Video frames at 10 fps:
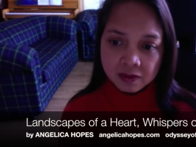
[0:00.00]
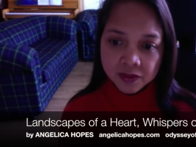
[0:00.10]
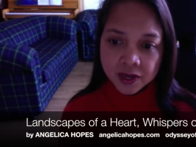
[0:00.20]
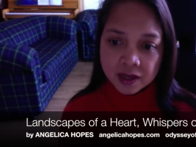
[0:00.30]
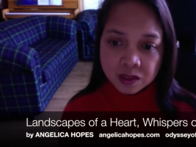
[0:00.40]

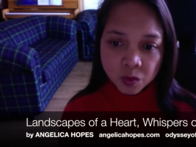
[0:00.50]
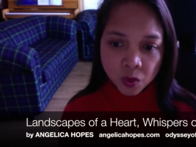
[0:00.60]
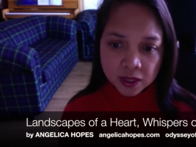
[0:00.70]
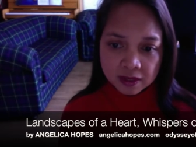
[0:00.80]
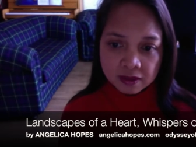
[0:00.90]
The next
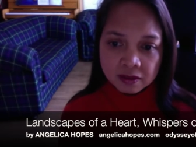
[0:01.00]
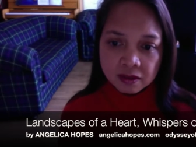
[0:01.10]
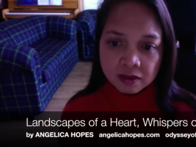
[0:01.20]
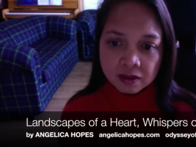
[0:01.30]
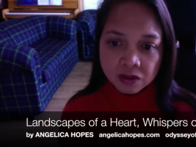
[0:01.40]
morning,
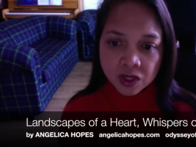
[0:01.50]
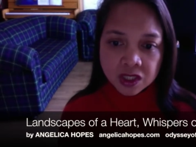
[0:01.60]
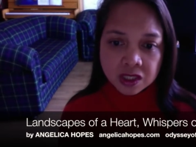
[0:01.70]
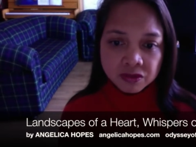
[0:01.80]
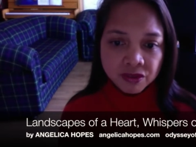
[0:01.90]

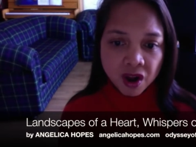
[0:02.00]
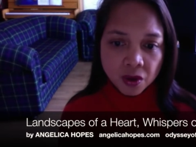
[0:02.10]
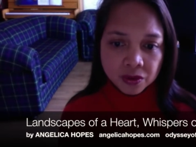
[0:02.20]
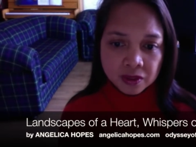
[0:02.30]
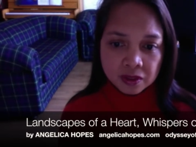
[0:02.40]
Triksha's
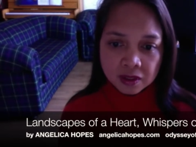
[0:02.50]
frown